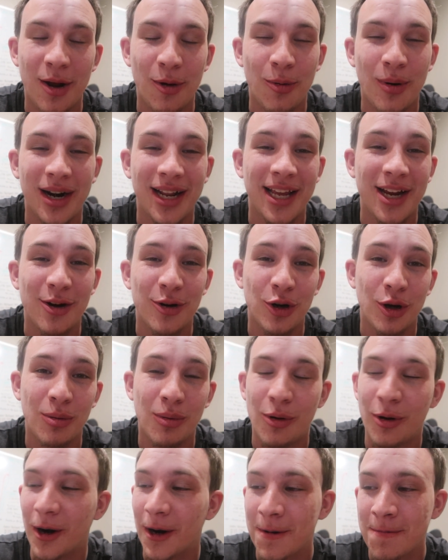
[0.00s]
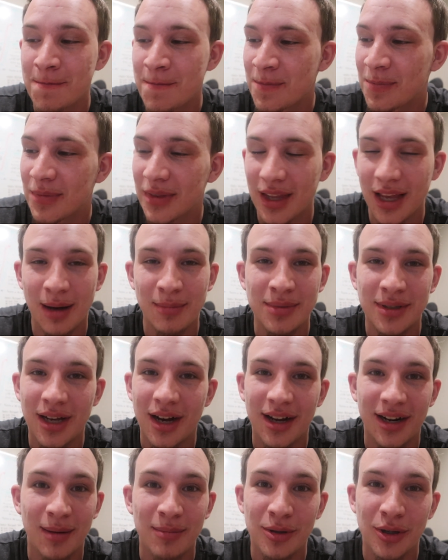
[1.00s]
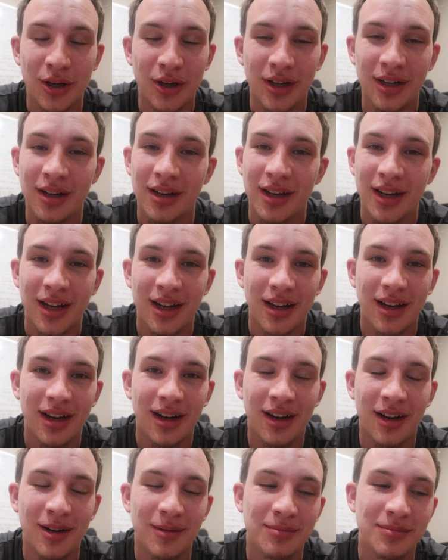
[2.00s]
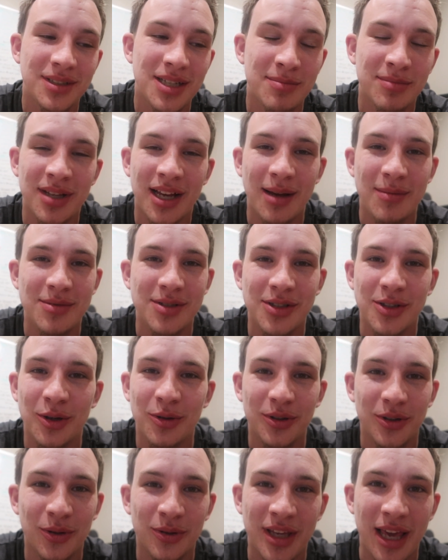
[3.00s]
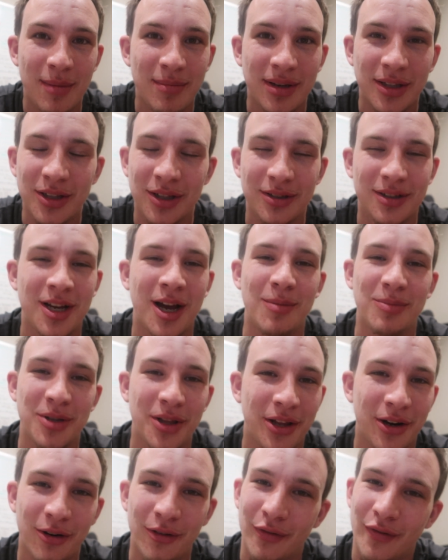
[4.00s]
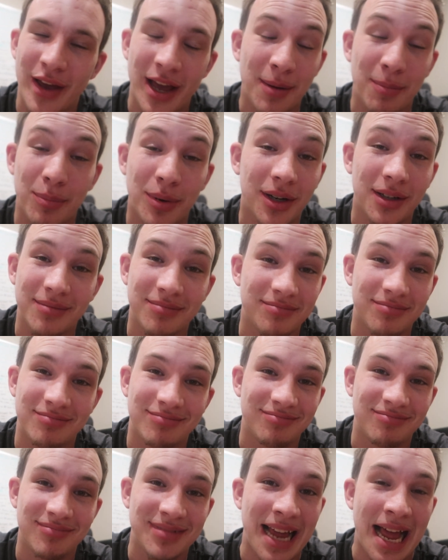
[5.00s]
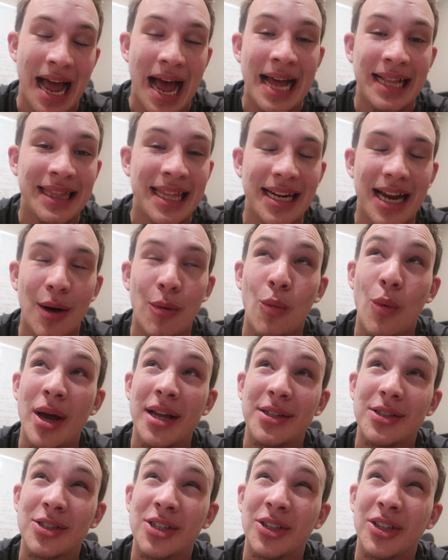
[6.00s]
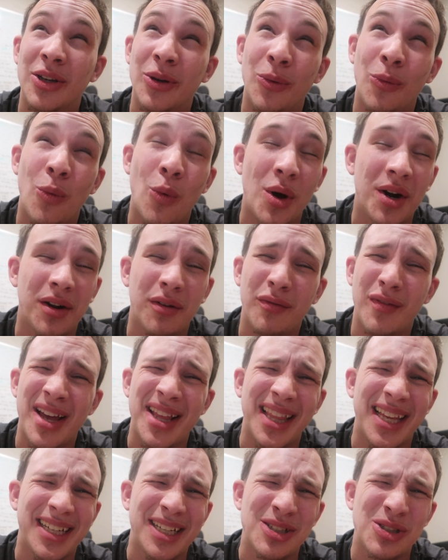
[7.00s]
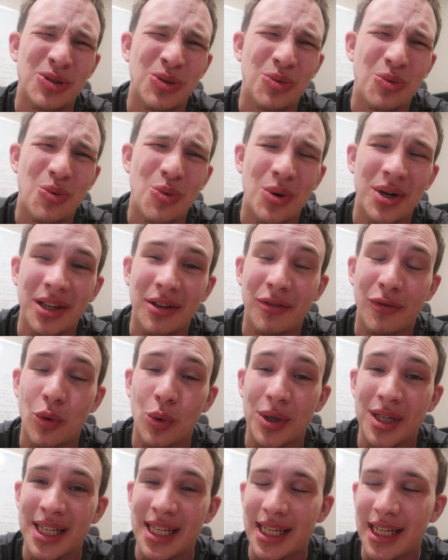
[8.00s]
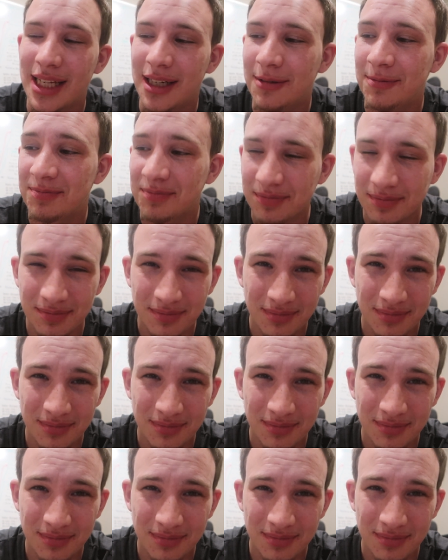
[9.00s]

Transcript: I don't want to hear no more. I'm done. I'm good. Sometimes they'll get me to come to their event, but that, I think I went to one event like in 2014.